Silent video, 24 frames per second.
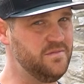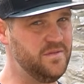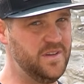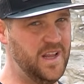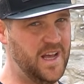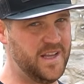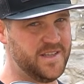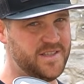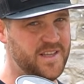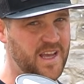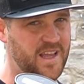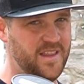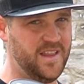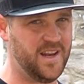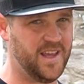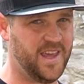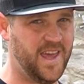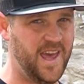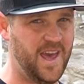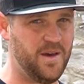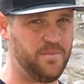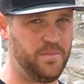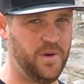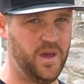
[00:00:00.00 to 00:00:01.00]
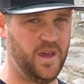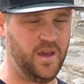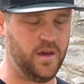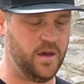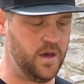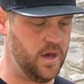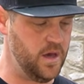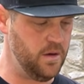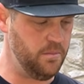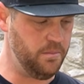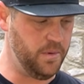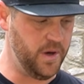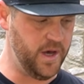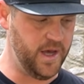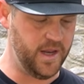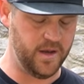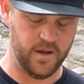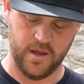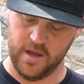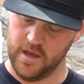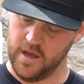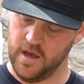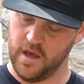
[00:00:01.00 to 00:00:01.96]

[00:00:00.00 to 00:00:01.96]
I'm not saying that it can't be, but